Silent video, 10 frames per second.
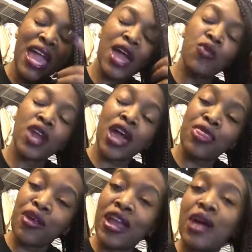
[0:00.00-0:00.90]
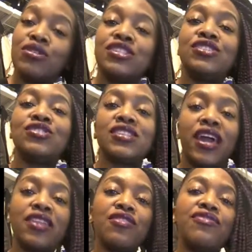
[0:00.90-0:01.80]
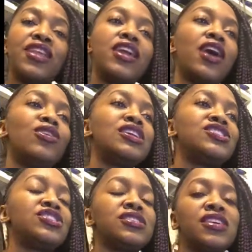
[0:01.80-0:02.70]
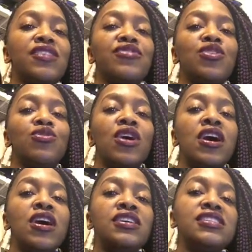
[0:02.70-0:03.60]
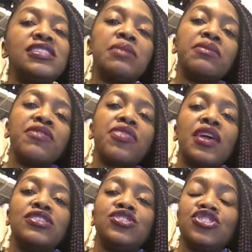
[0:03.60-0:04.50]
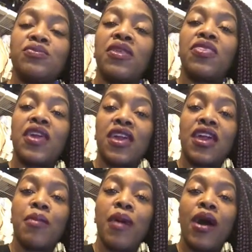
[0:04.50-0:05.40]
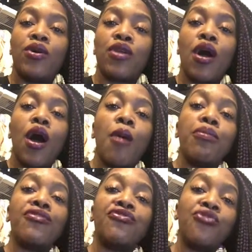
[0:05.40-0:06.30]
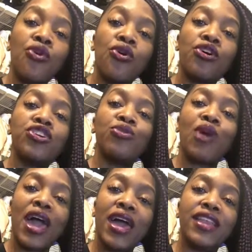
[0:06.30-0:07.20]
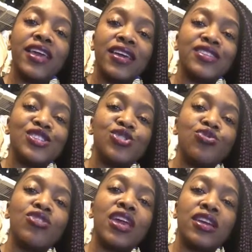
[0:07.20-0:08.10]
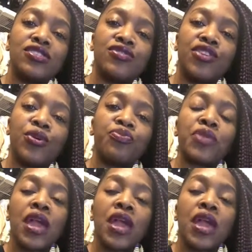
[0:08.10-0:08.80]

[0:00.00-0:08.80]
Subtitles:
And what I thought I would do today in the video is just give you some of the things you should be thinking about before you head into the interview.